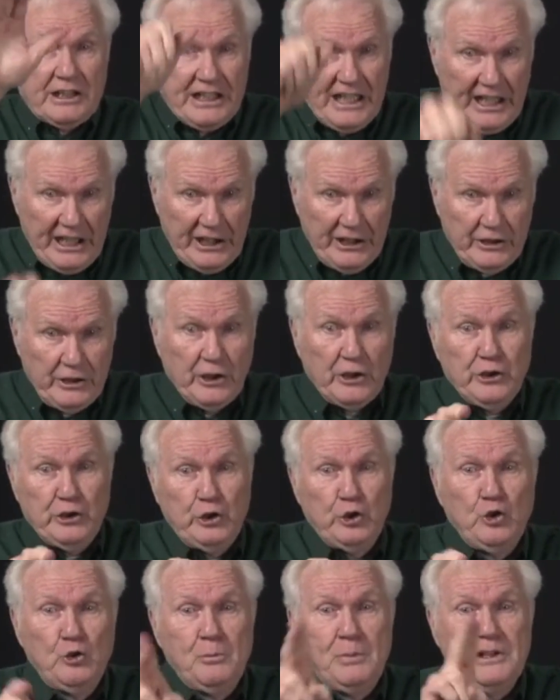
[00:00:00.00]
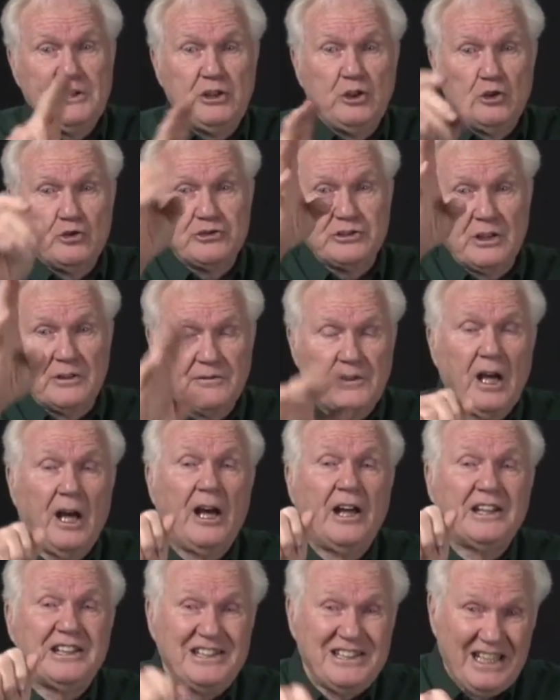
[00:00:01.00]
Can you be used of
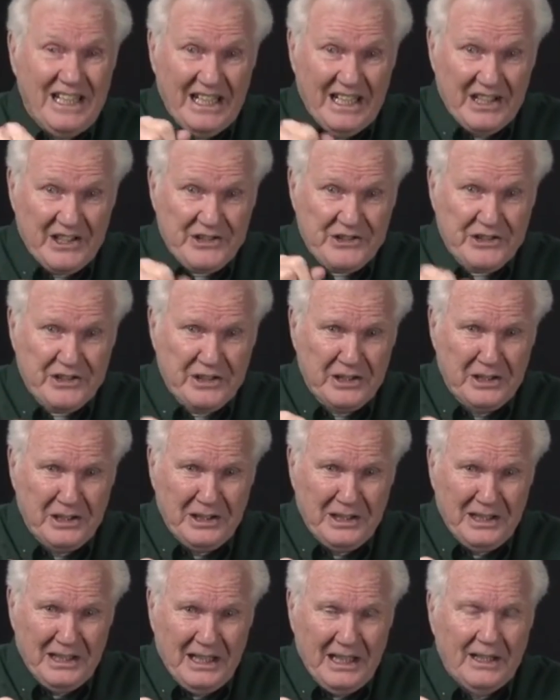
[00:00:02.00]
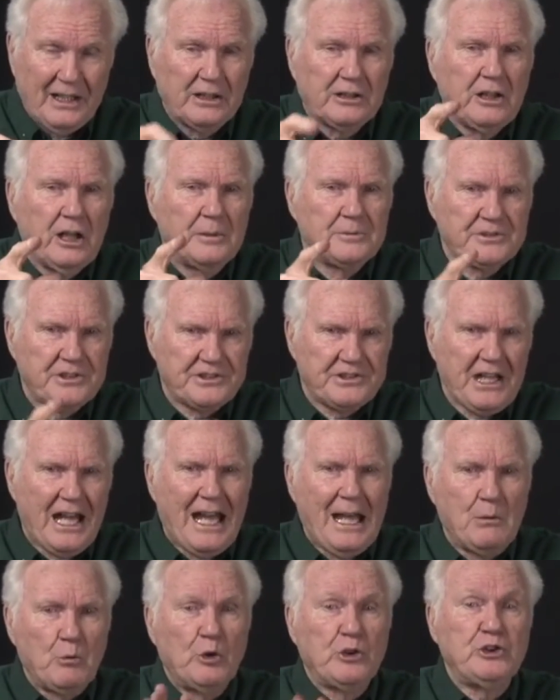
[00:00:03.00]
God? Yes. There comes a
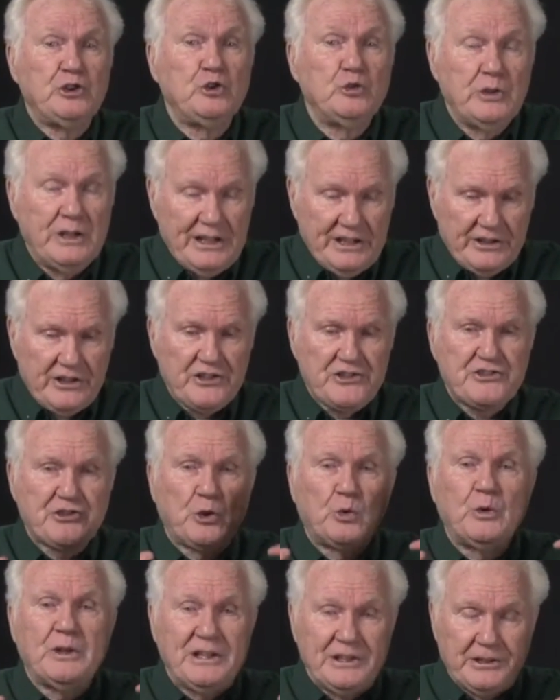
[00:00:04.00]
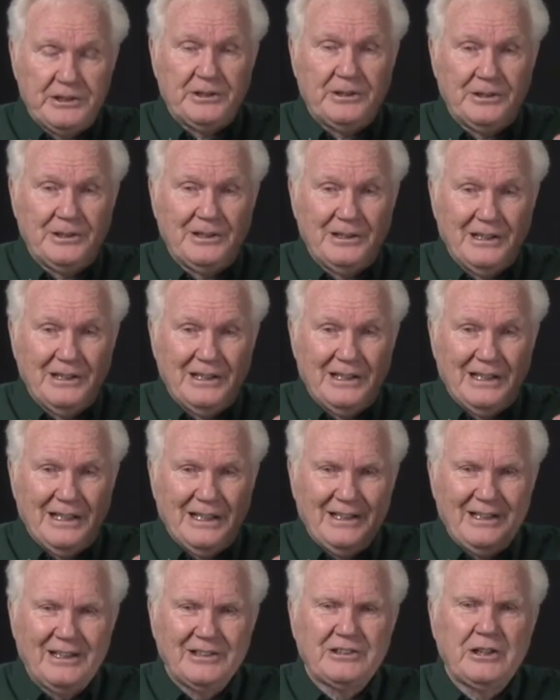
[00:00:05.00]
time when you need to surrender,
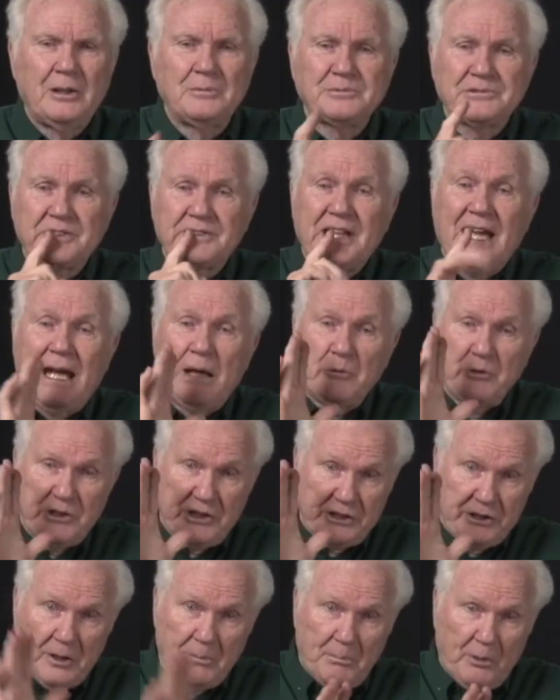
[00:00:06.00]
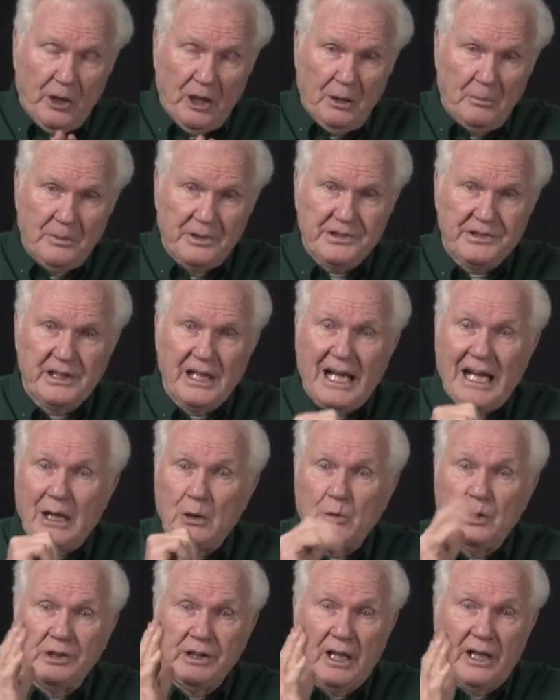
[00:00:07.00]
and there comes a time when you need to promise, I
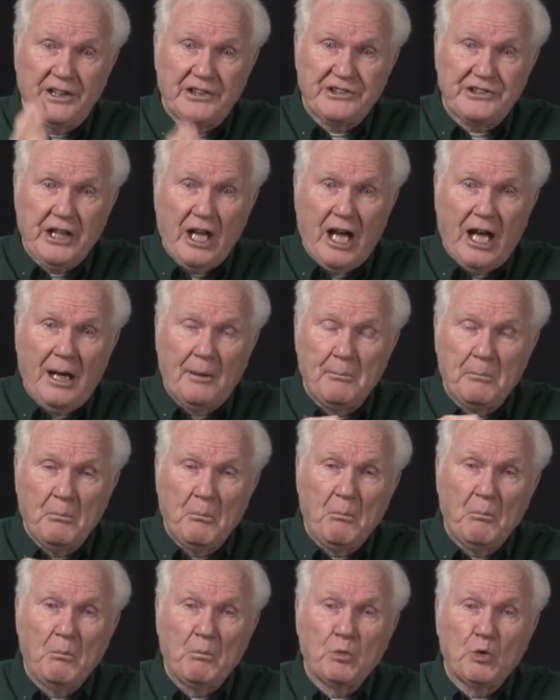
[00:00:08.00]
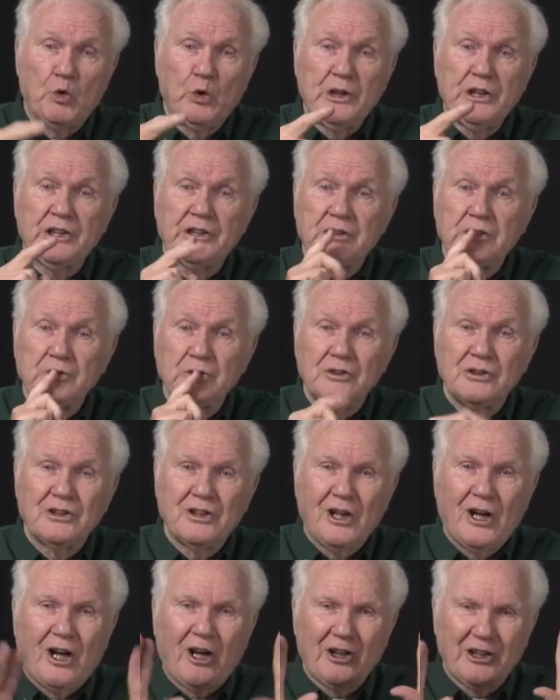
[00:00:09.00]
will not stop, quit,
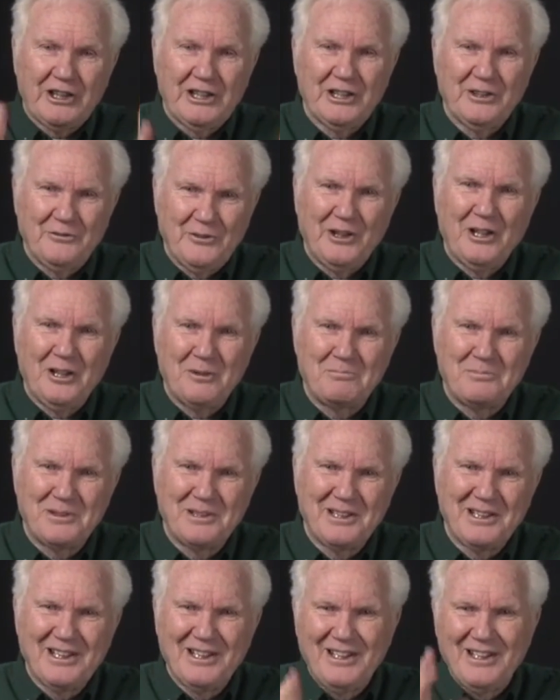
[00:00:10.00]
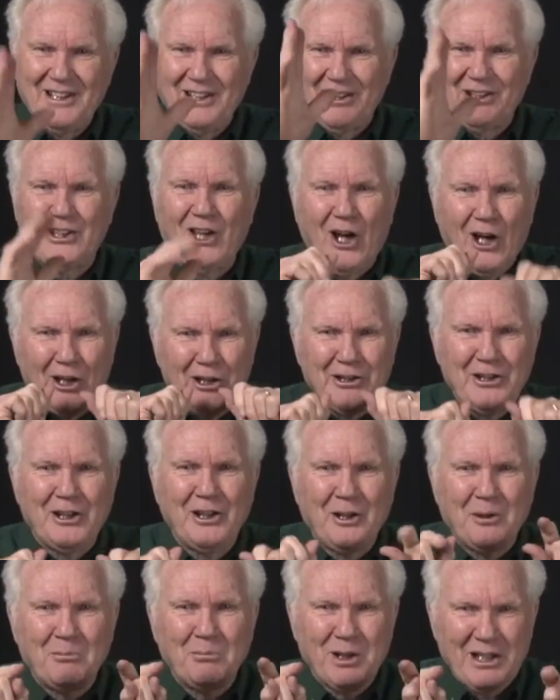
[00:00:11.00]
or give up. God
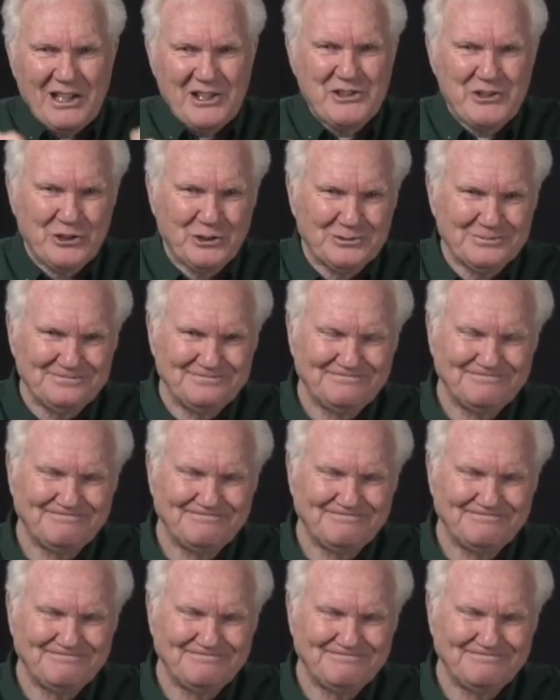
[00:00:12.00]
bless you.